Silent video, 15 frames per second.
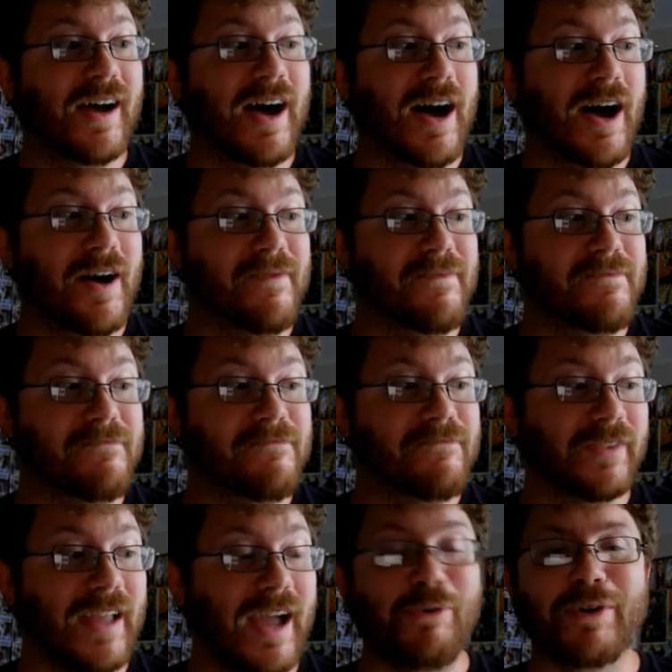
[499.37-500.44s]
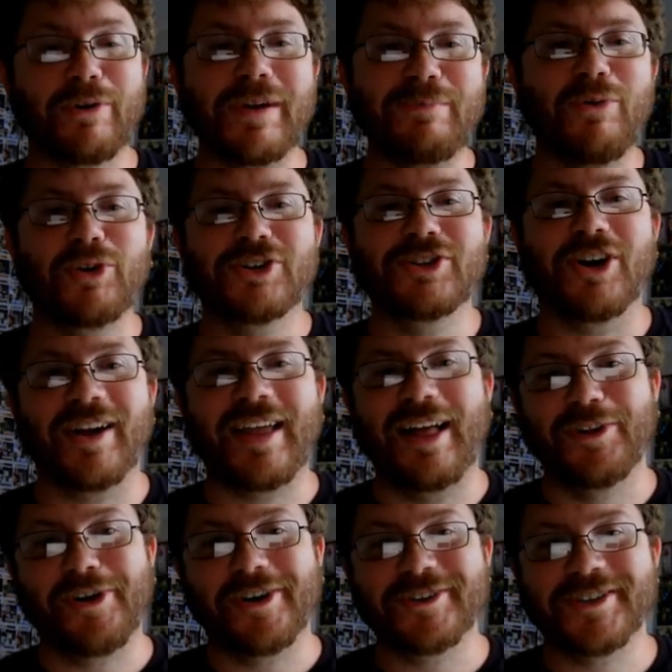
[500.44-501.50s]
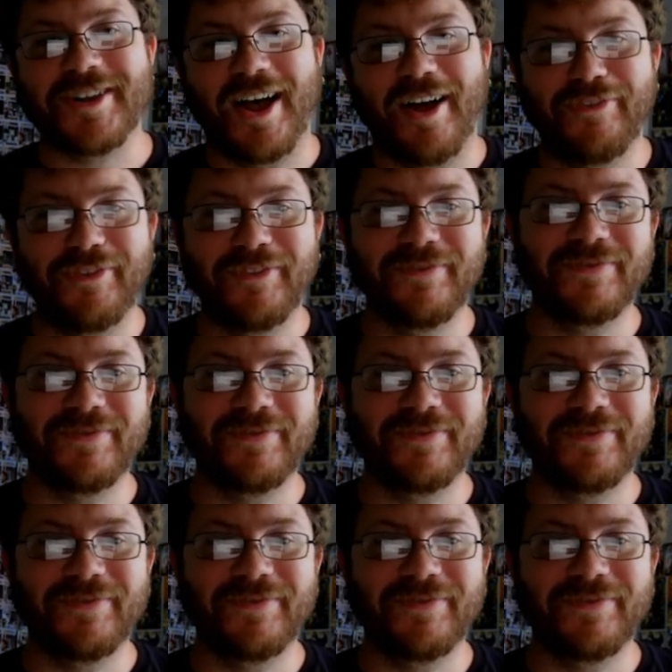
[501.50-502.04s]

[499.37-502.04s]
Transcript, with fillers: Um, I want to read more Dark Eldar stuff.